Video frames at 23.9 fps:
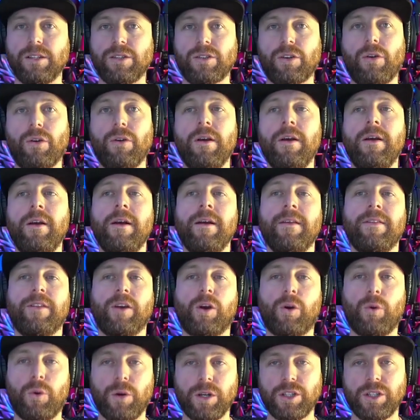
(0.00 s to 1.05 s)
So the
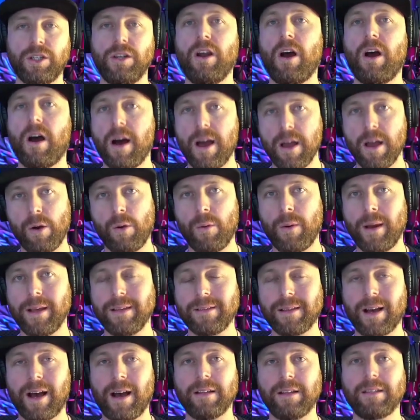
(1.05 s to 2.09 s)
question I
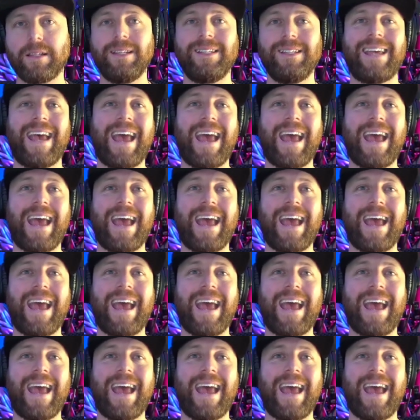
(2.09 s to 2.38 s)
always ask is,